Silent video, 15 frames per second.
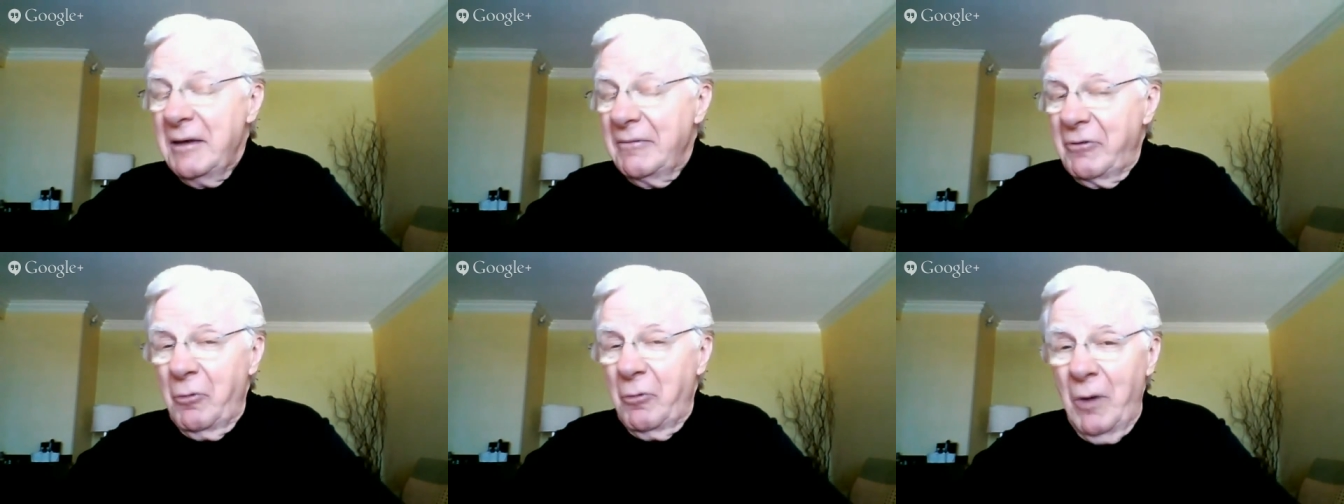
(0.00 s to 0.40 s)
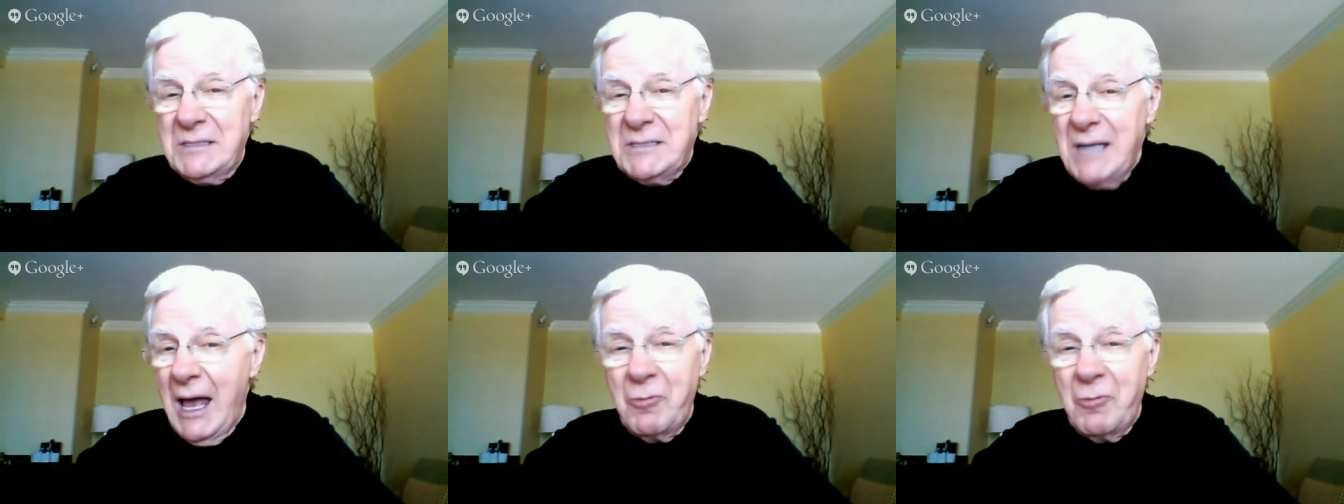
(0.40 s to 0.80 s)
If it
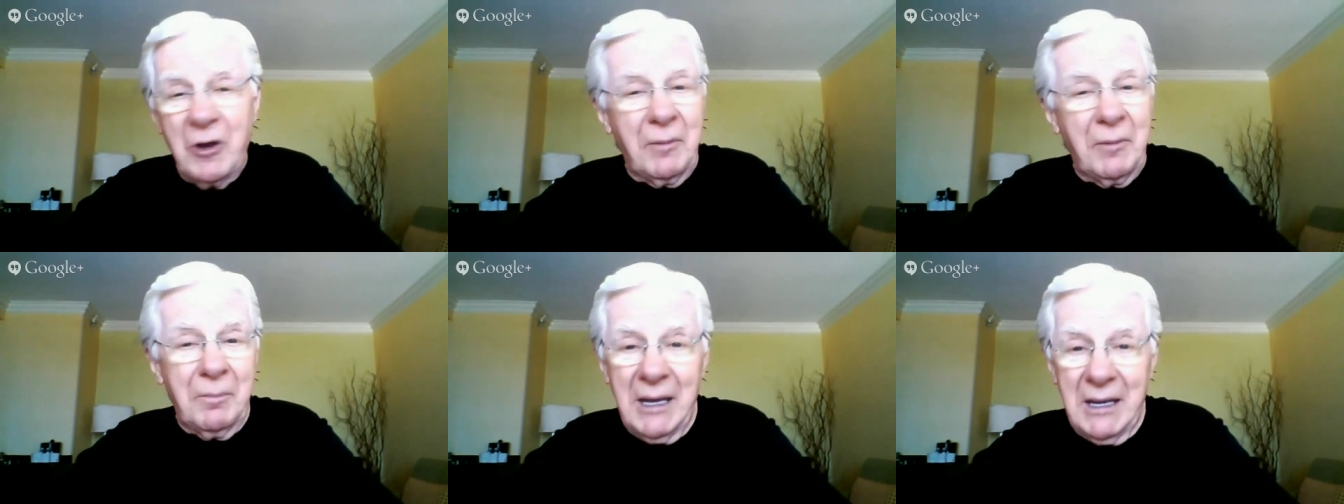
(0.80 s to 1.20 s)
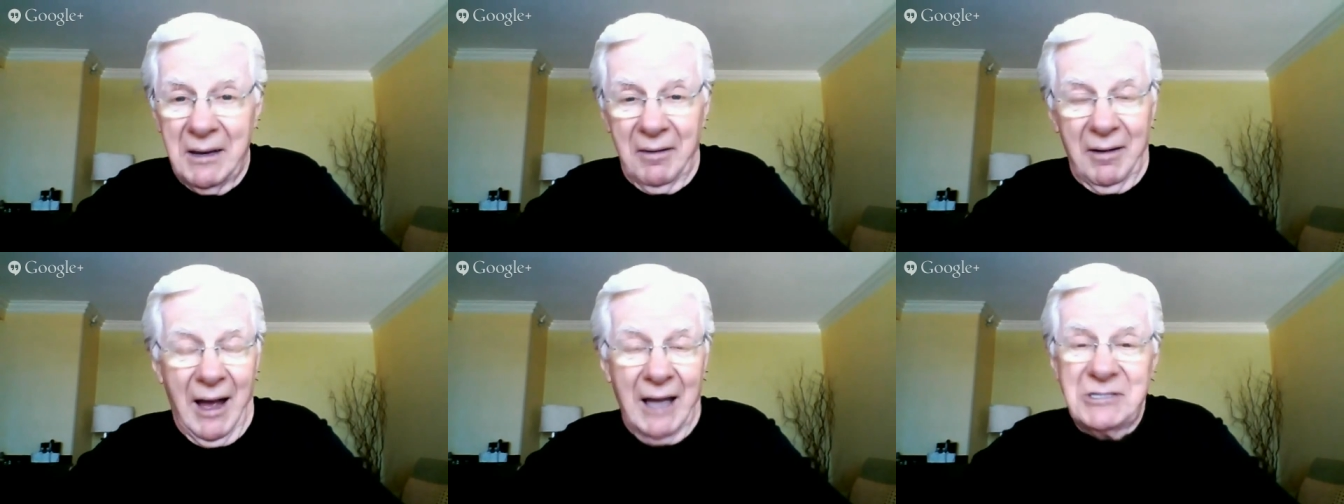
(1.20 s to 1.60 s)
wasn't, I wouldn't be
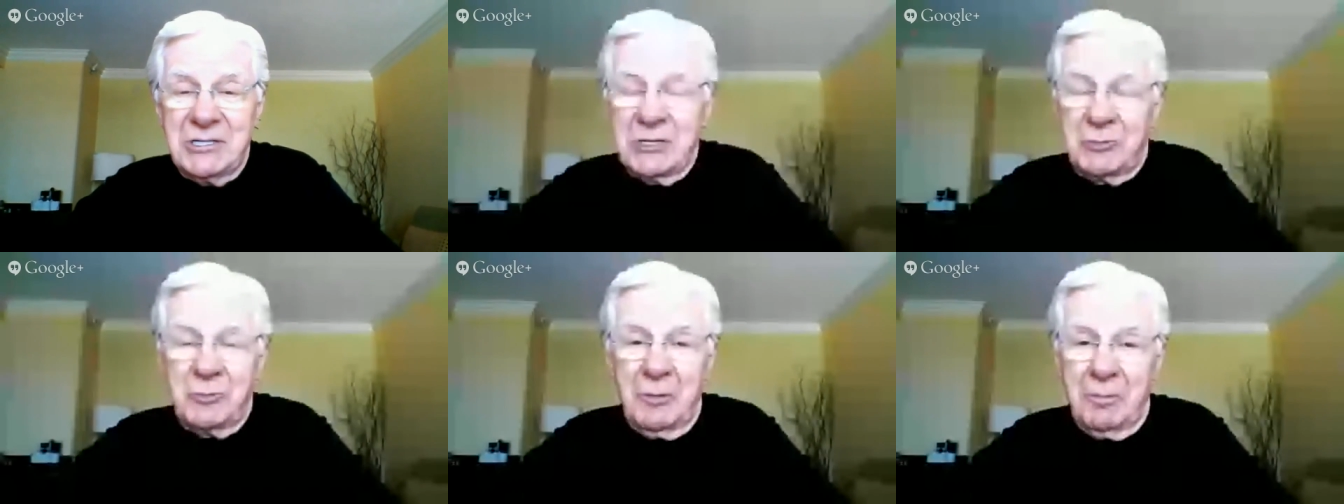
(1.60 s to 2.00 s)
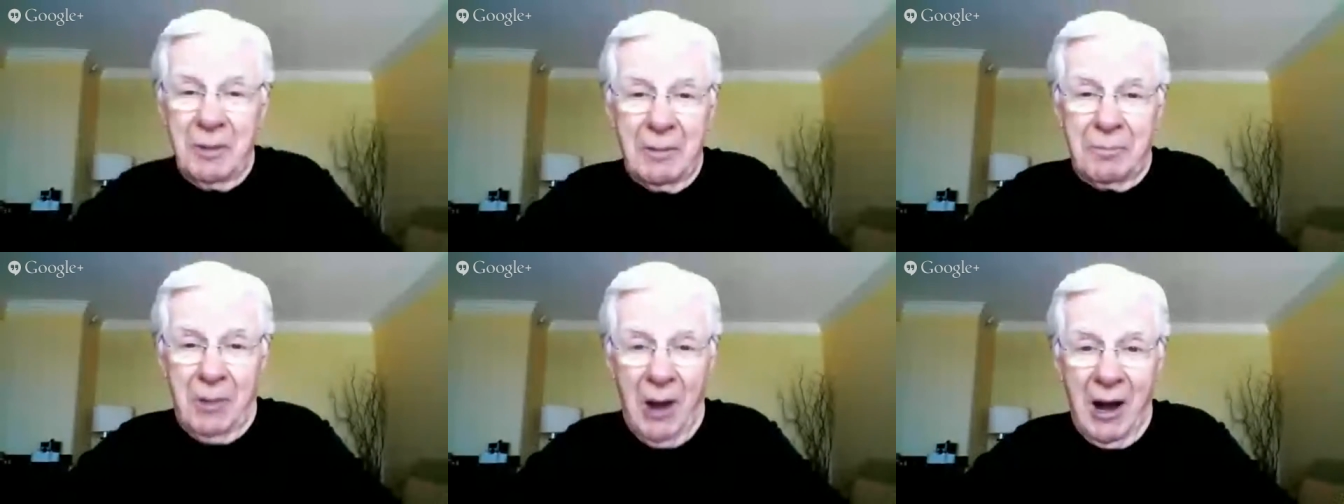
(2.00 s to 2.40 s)
here. I just wouldn't
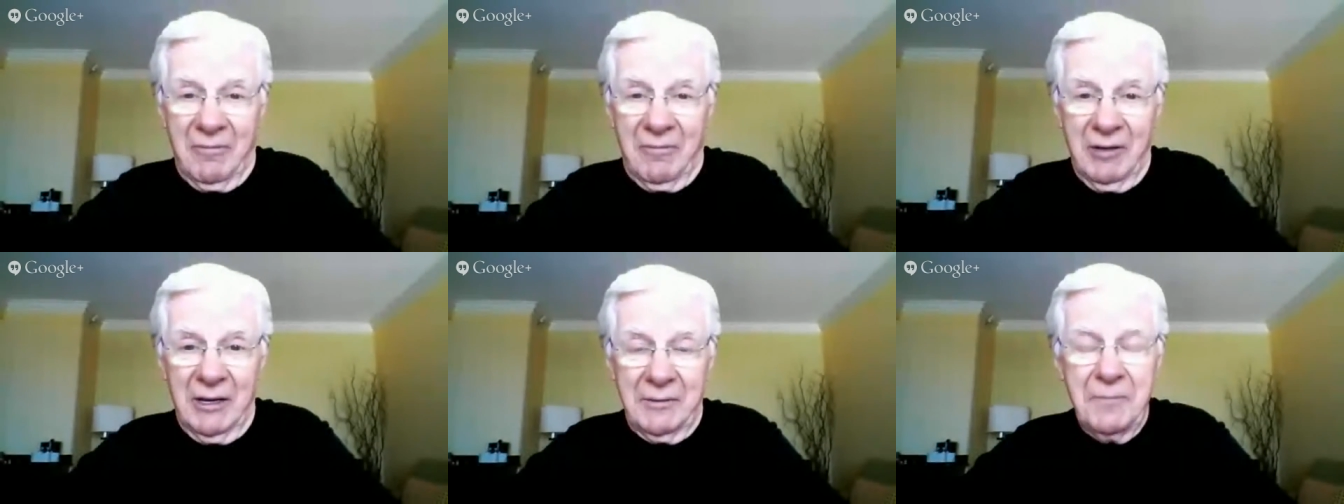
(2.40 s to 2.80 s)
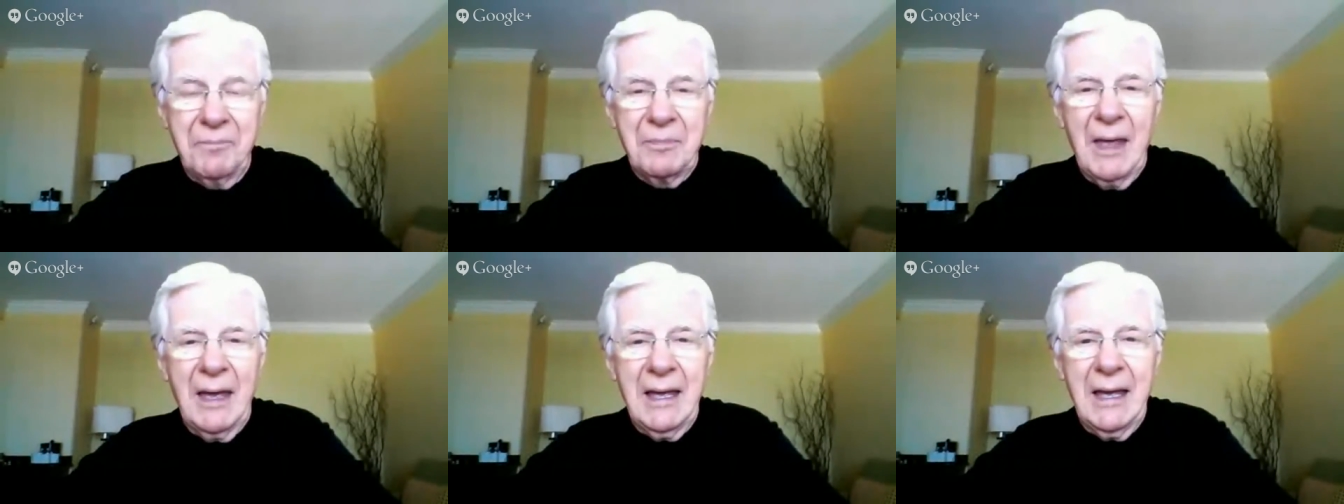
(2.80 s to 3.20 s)
be a part of it.
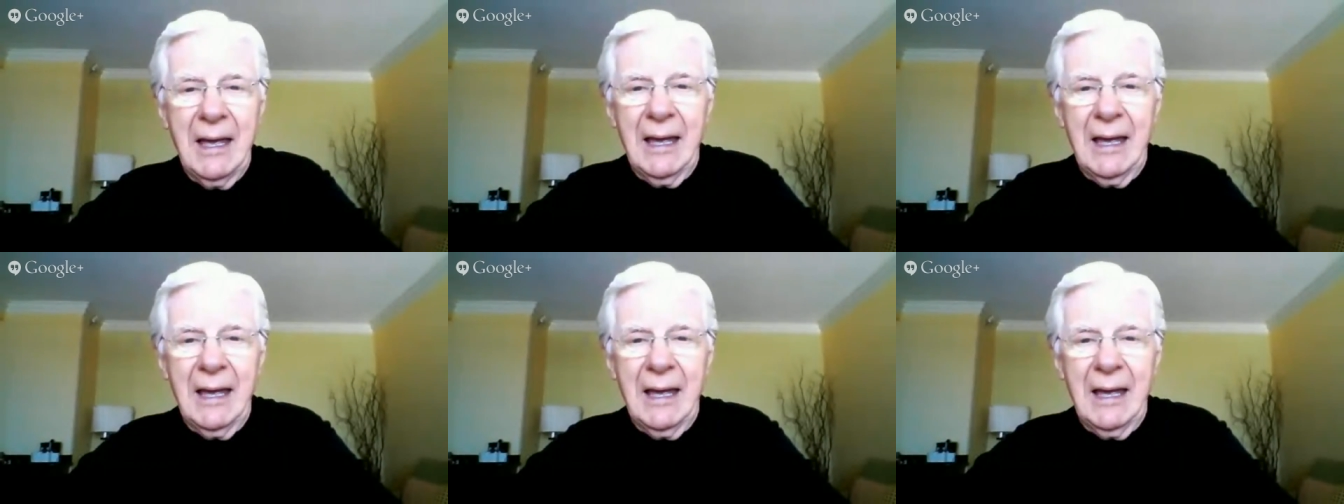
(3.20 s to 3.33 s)
Mm-hmm.